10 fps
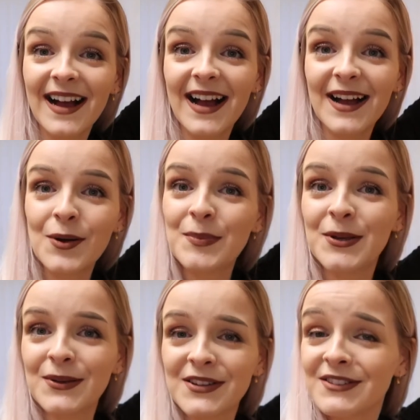I hope
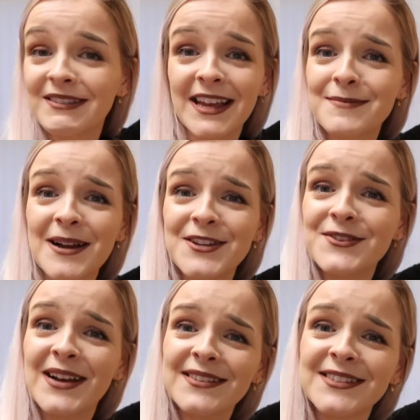you like my
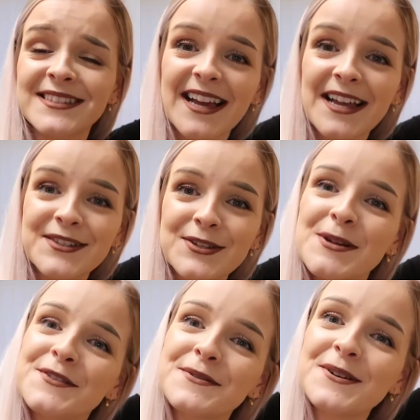new house. Thank you so
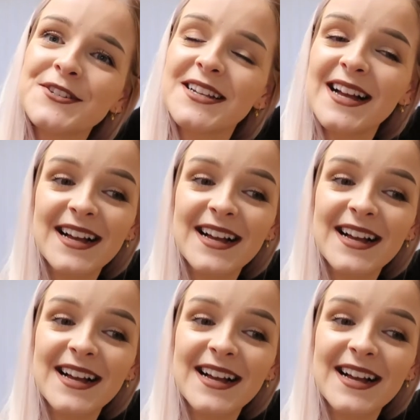much for watching.